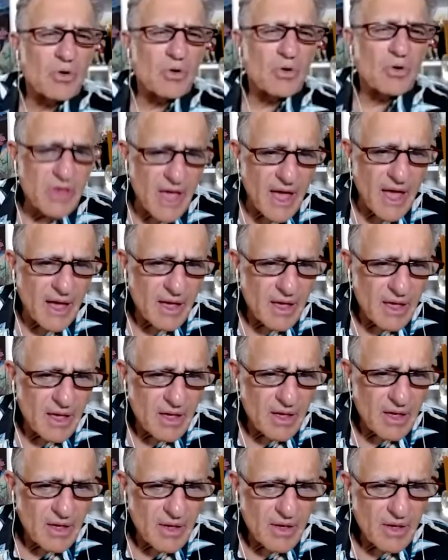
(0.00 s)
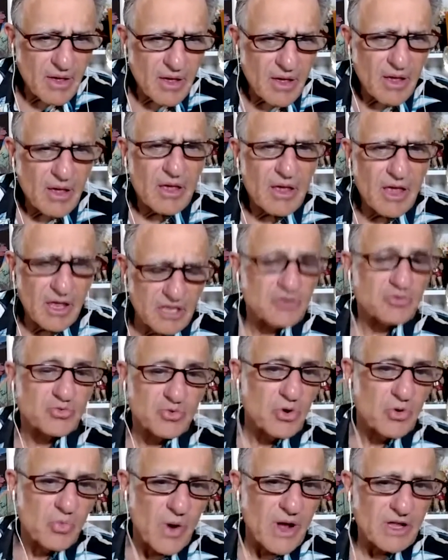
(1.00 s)
yes, yeah, and he's
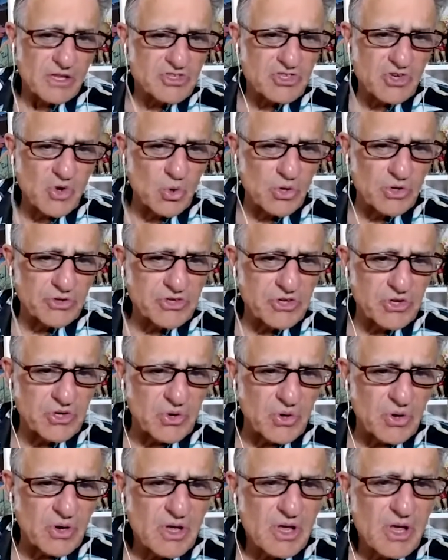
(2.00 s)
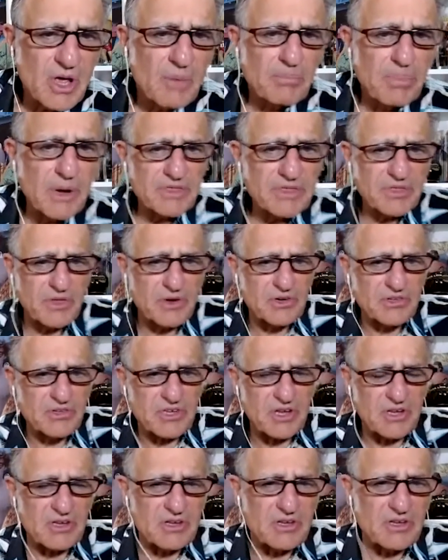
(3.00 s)
doing well in school too. But there's
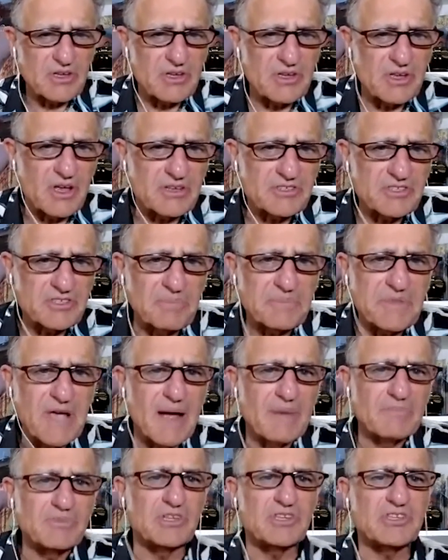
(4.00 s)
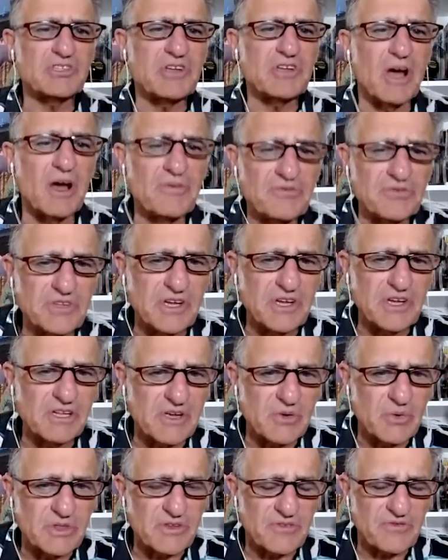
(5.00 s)
sometimes it's tough
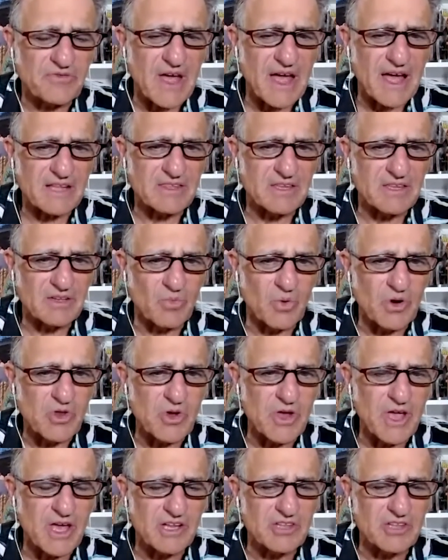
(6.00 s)
dealing with the fact that when you get